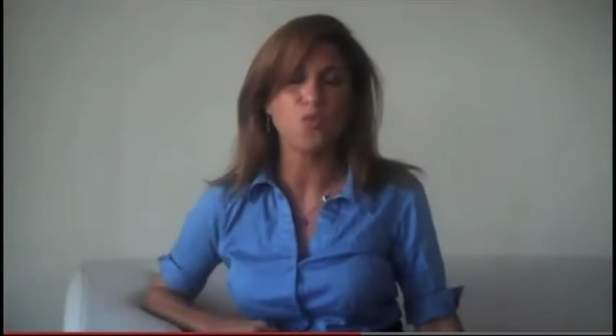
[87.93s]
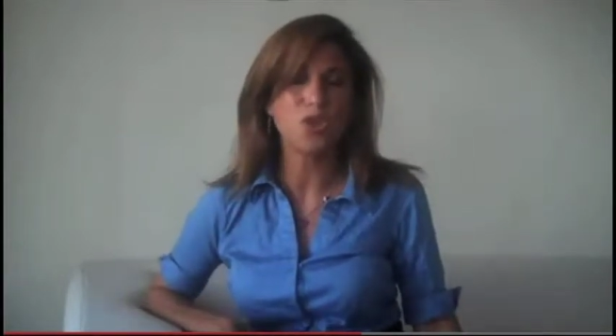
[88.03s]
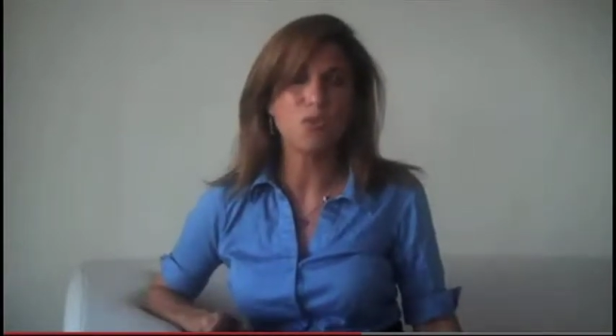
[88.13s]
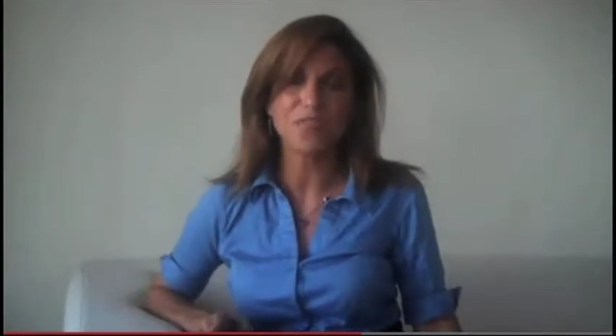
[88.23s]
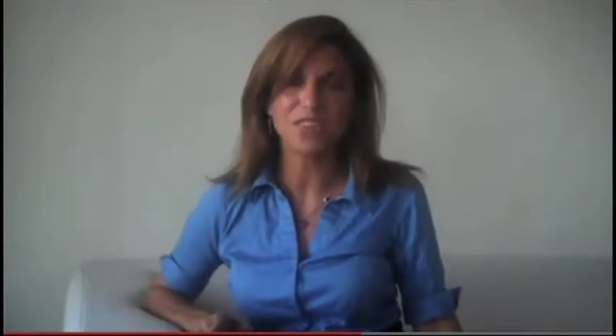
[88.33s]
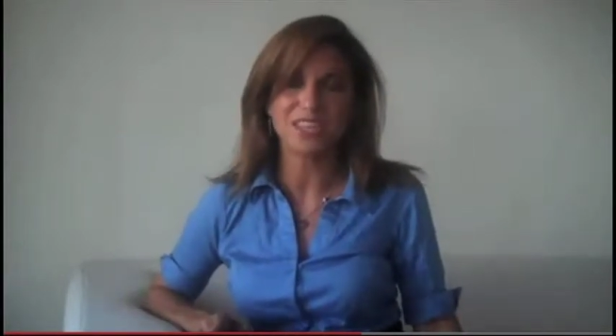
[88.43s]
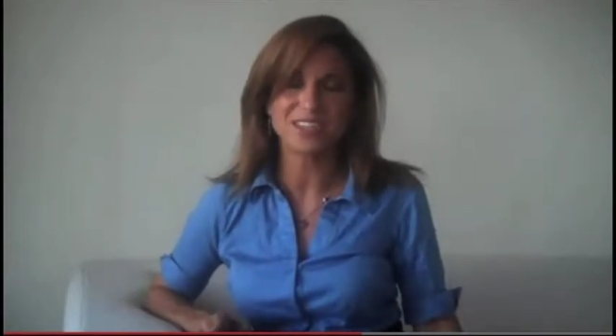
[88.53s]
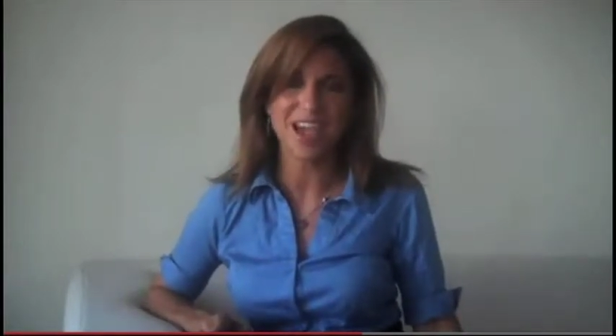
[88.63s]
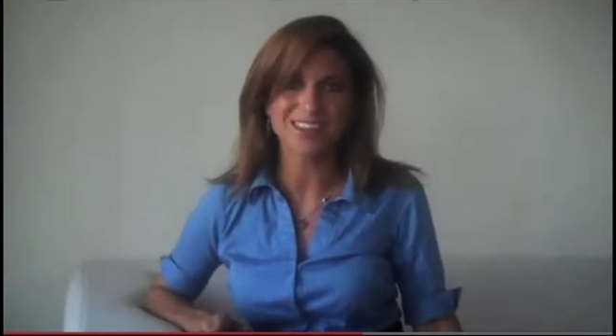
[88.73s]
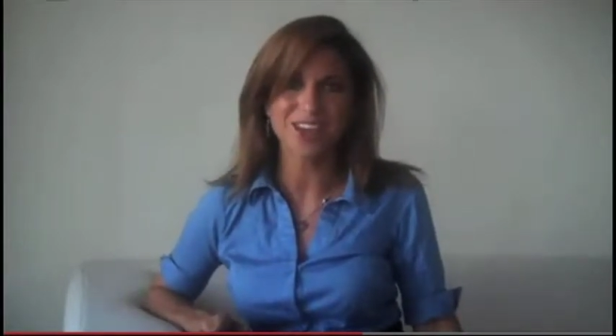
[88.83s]
We want the
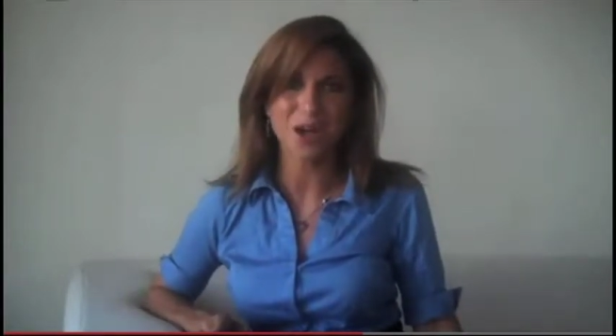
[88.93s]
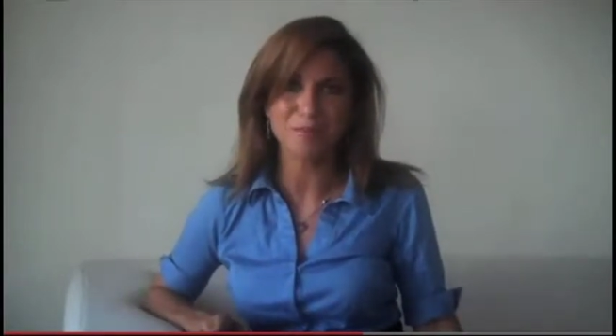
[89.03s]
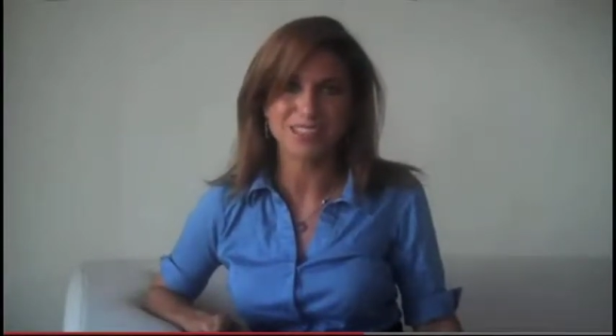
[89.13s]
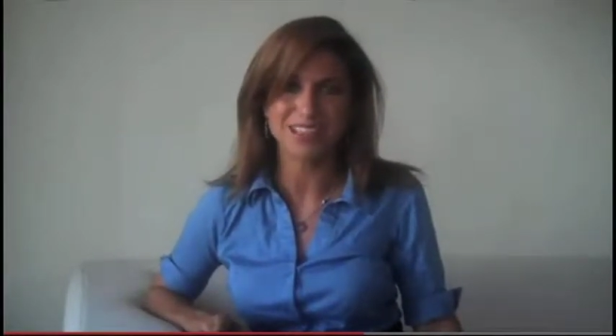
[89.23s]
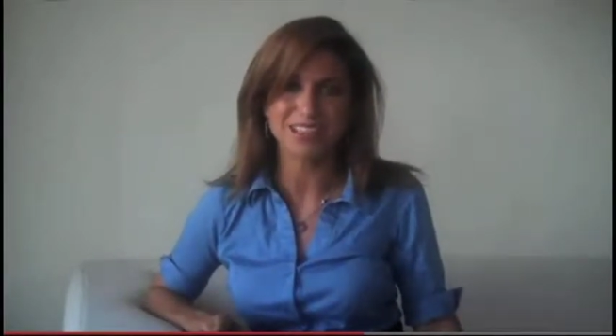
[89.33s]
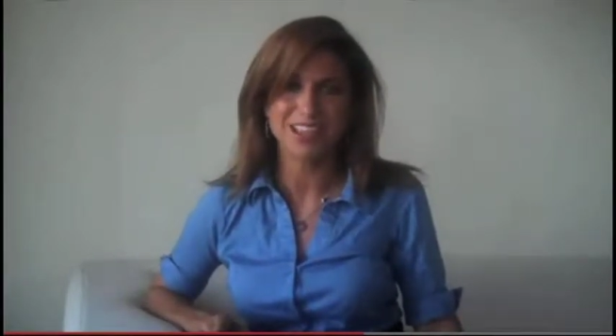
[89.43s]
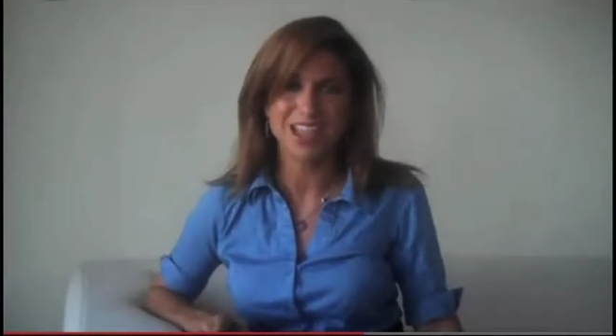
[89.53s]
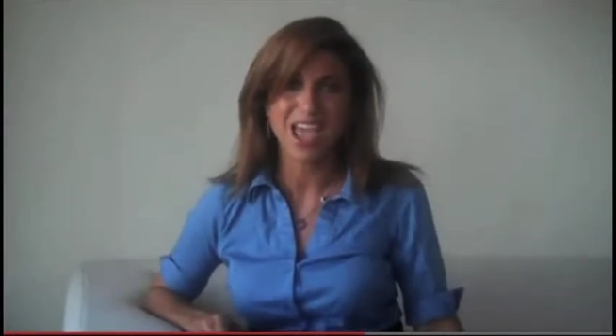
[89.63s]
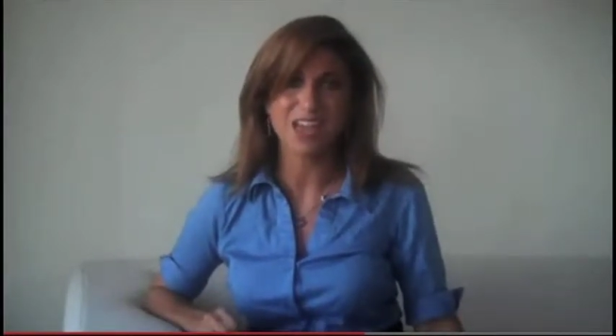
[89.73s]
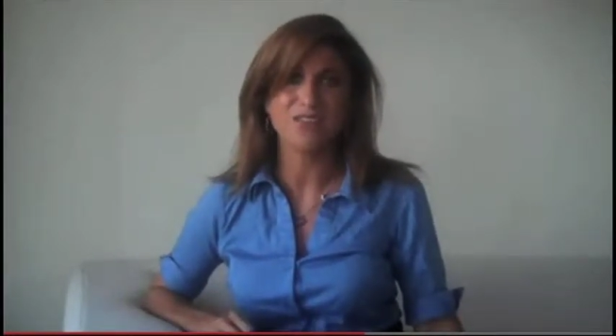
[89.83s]
exact opposite.
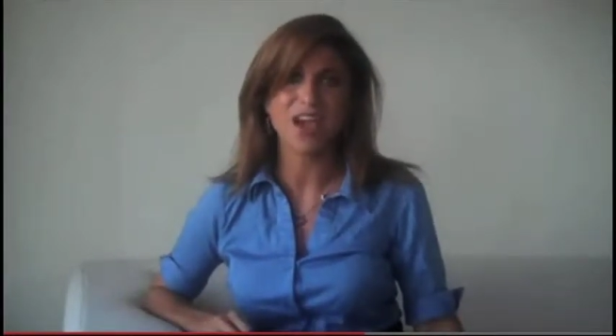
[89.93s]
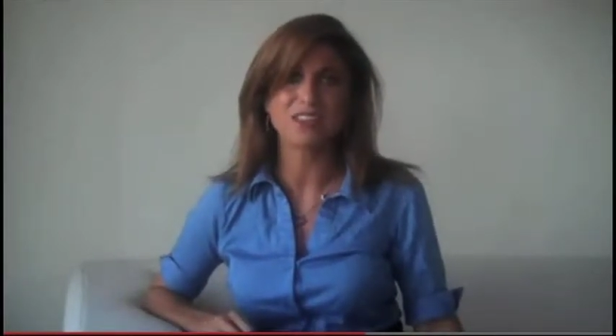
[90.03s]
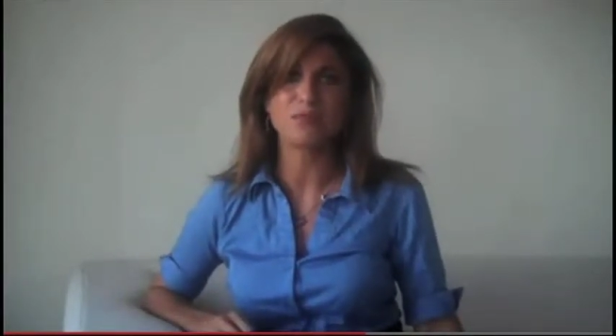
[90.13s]
In fact,